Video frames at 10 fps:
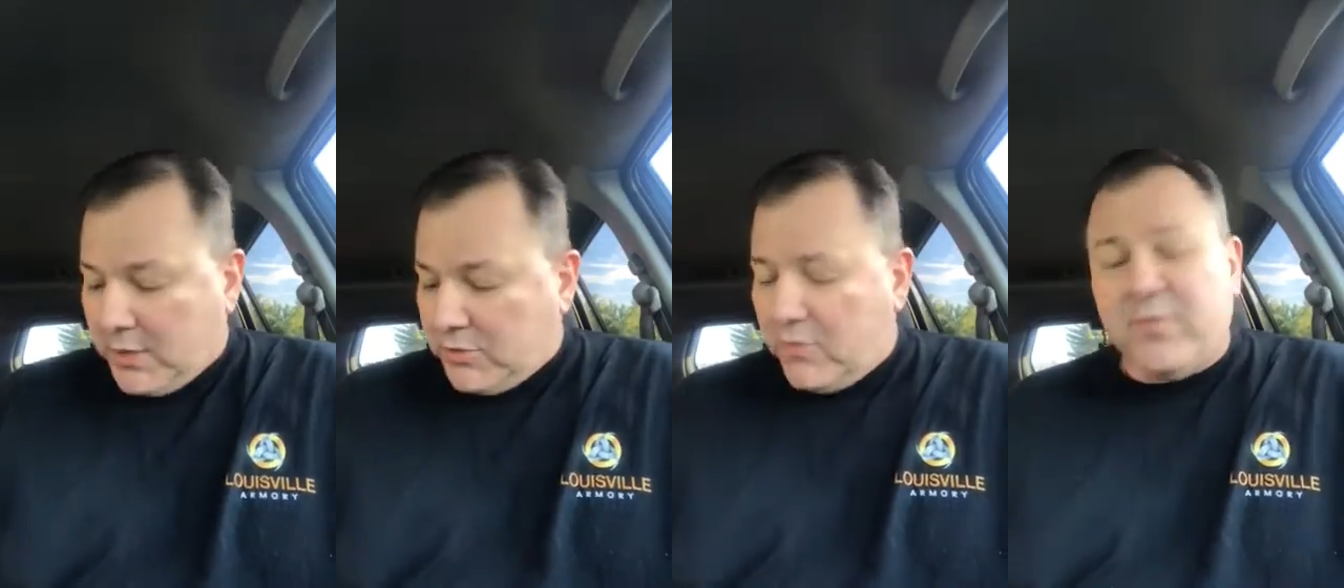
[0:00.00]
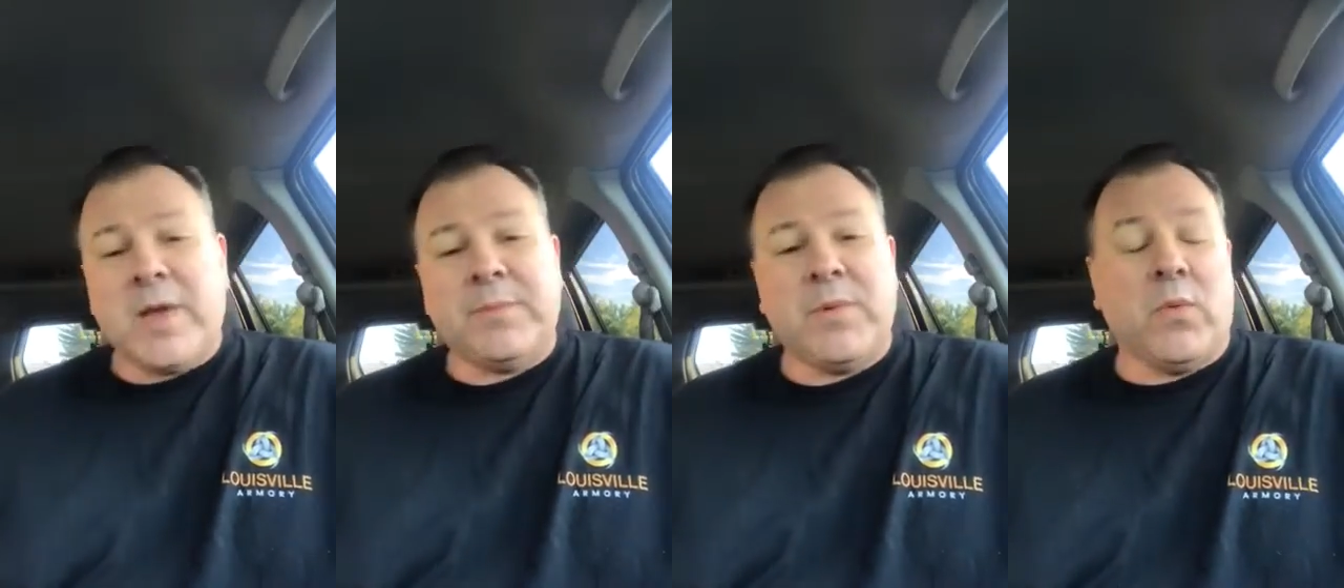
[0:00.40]
You've
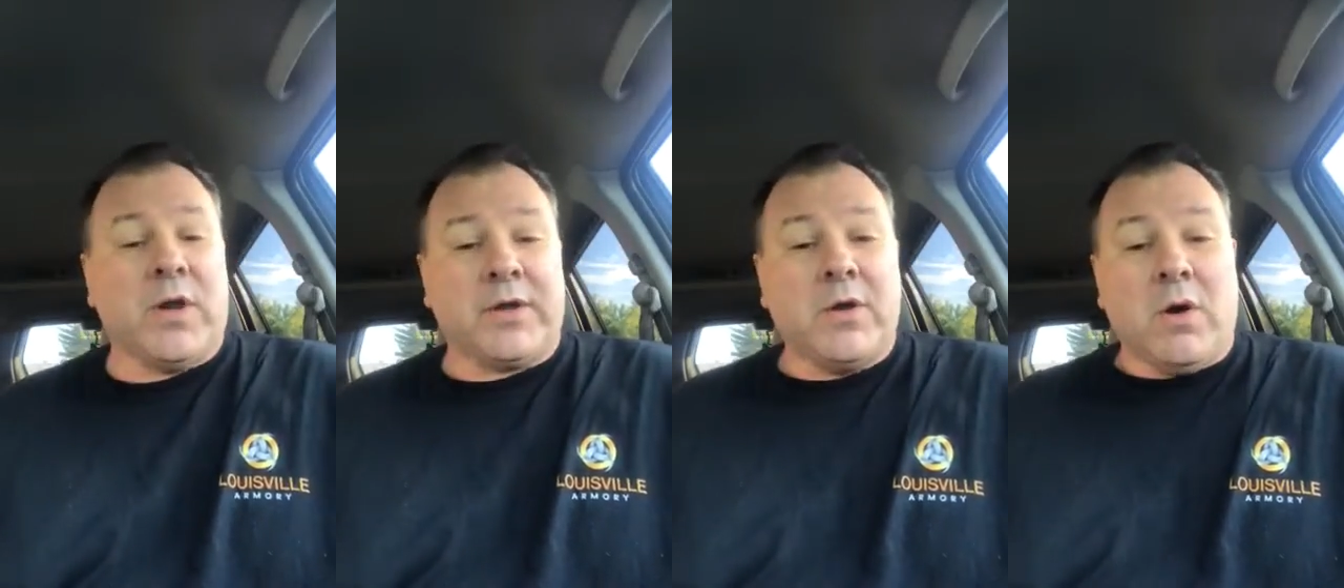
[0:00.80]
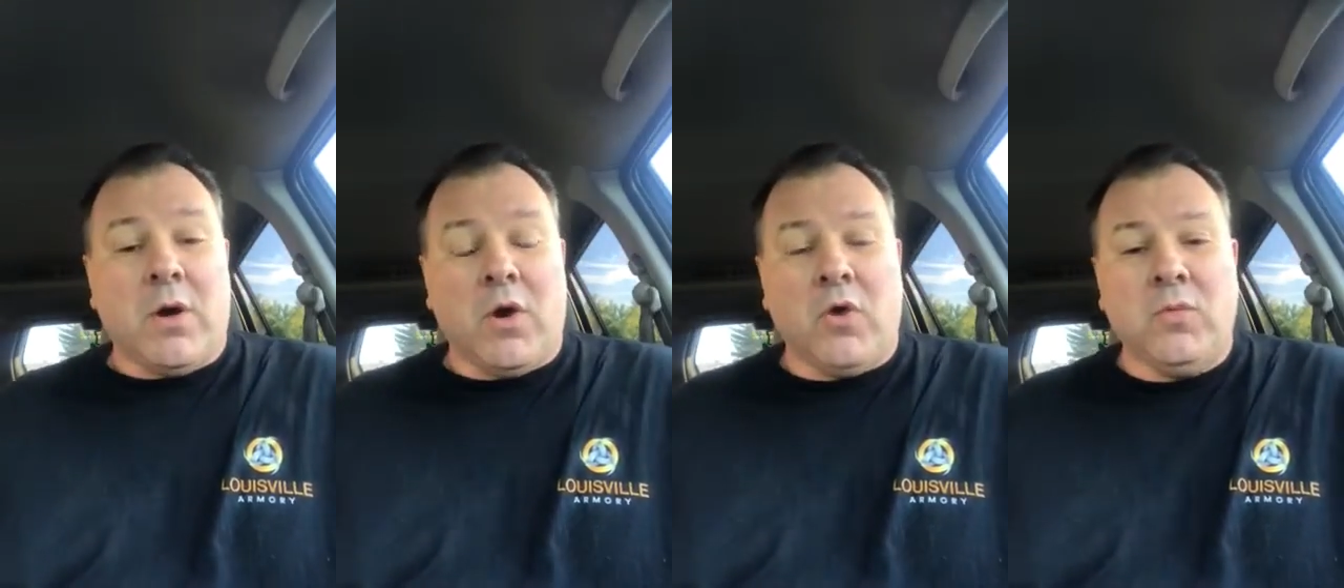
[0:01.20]
made me want to go
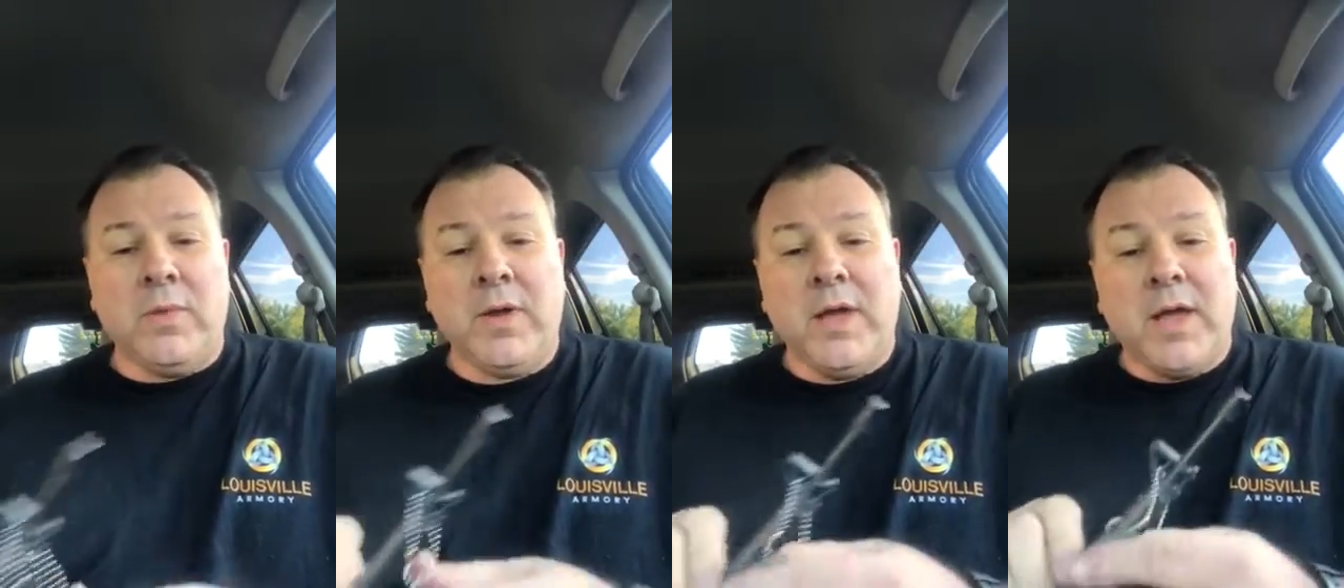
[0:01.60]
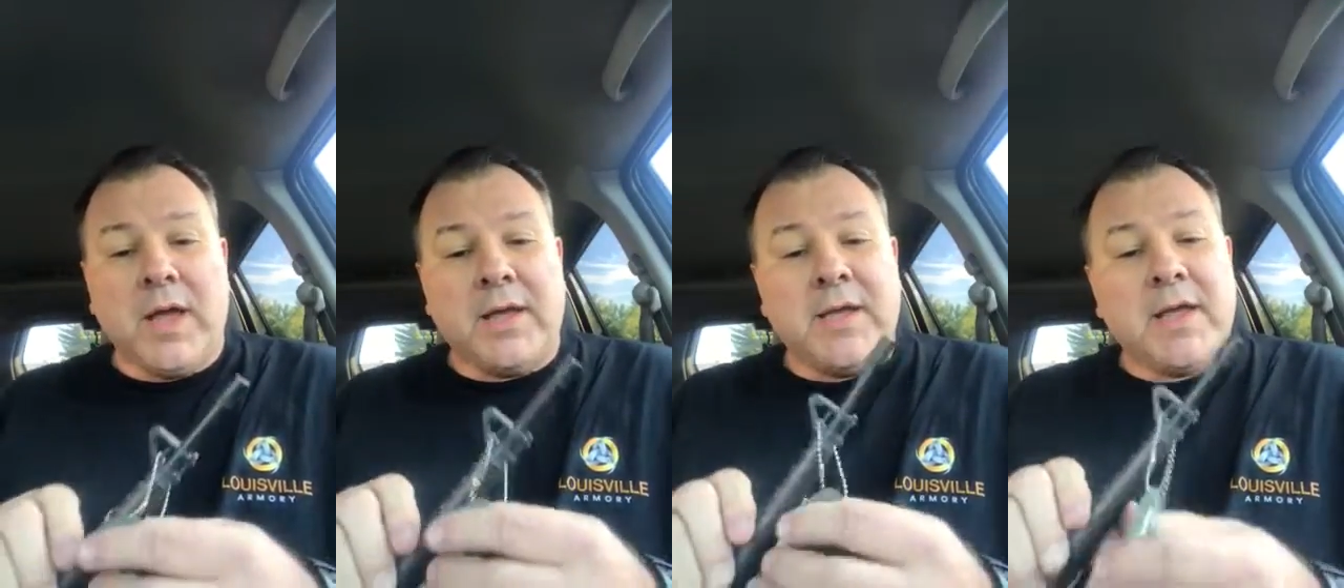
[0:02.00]
home
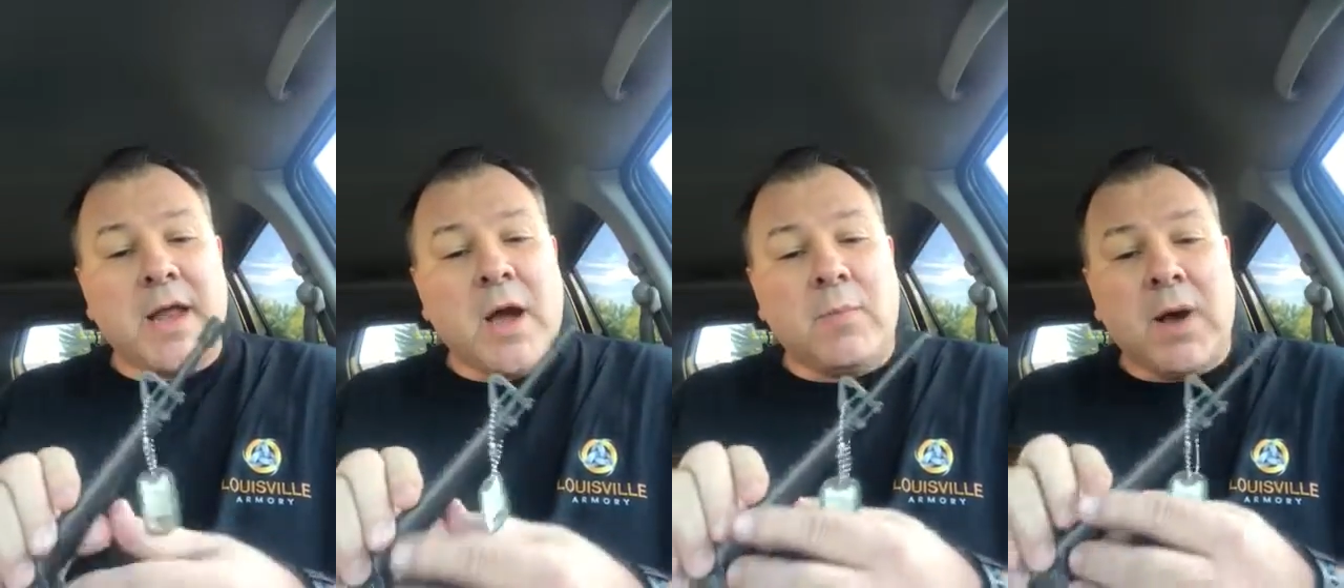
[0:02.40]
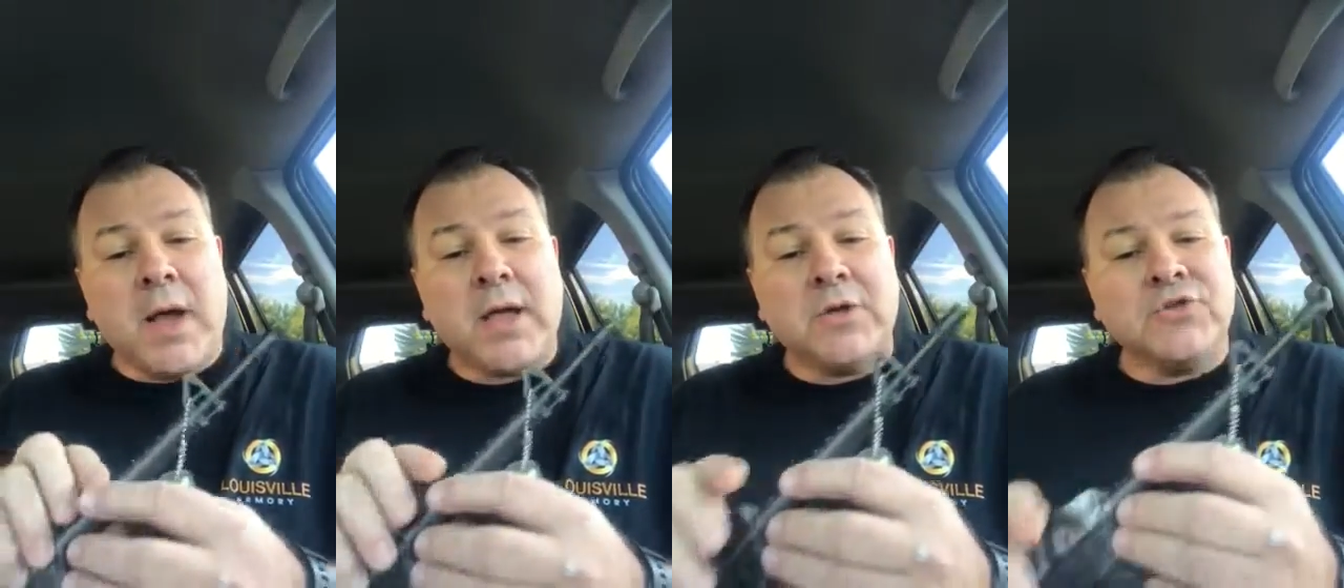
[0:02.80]
and get out
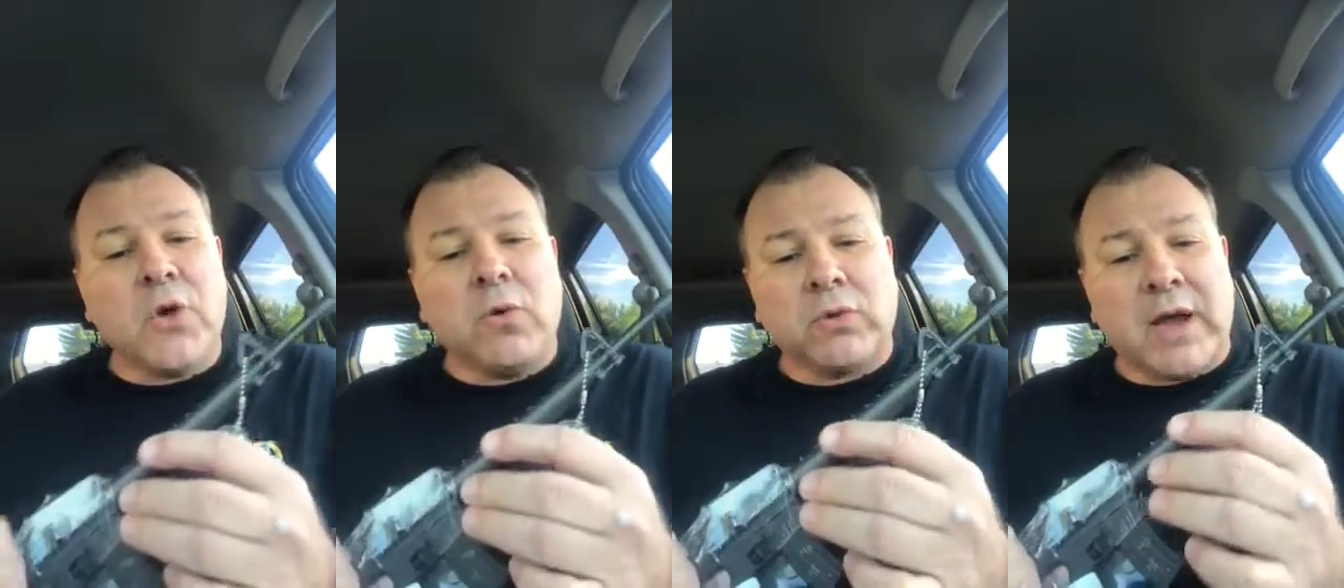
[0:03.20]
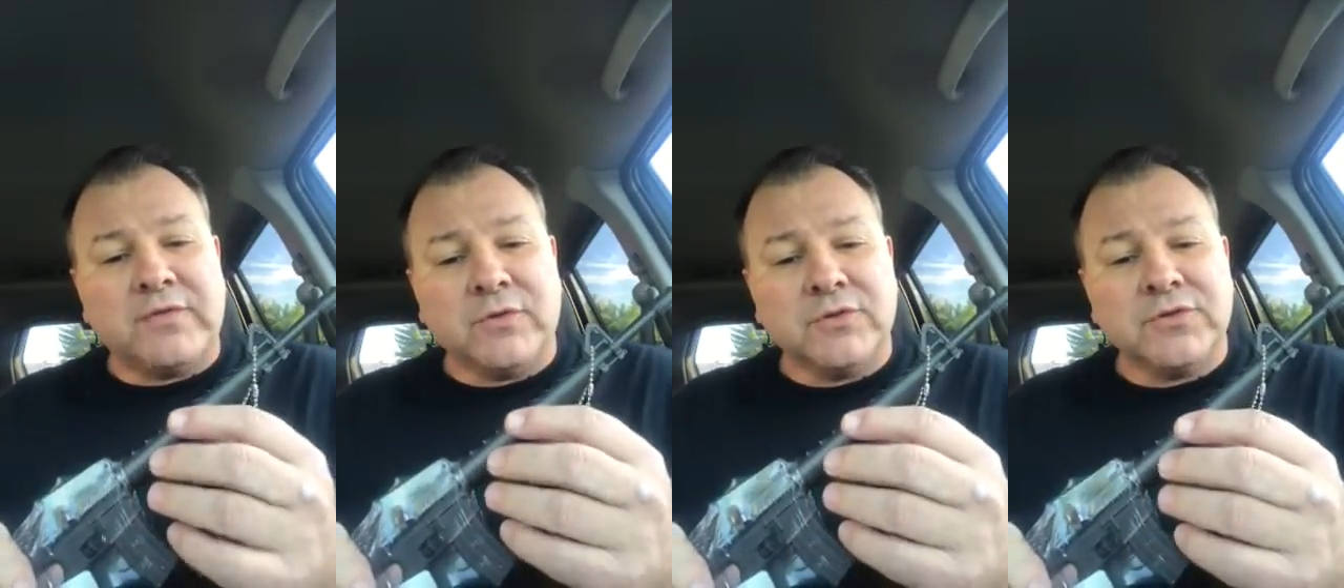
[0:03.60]
my assault
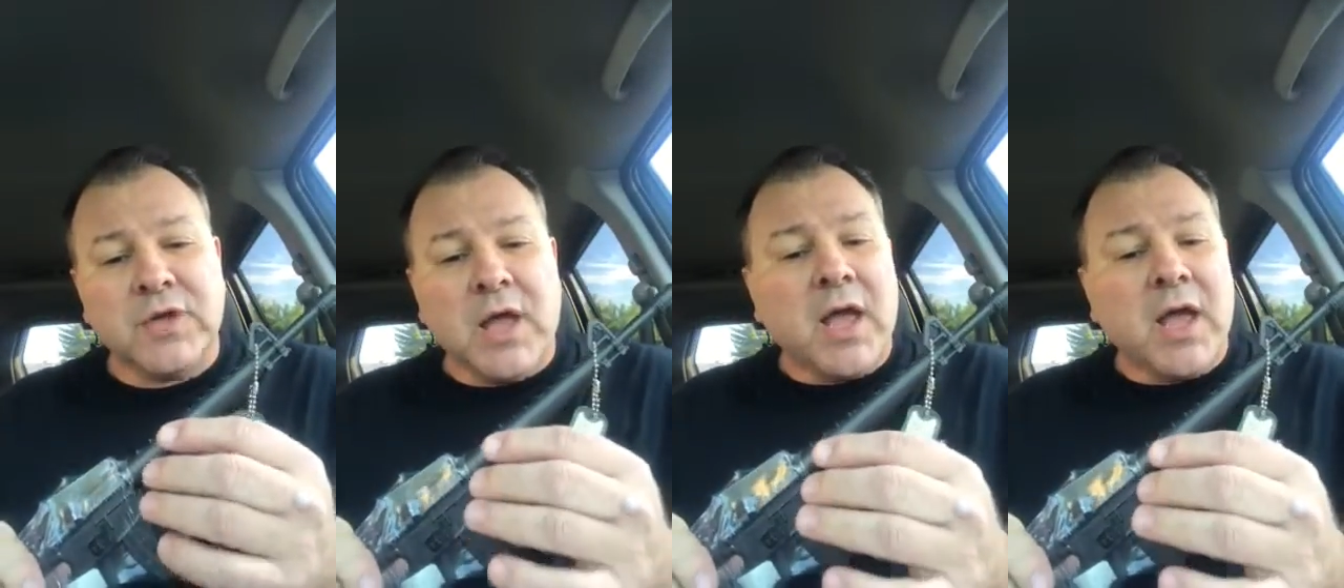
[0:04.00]
rifles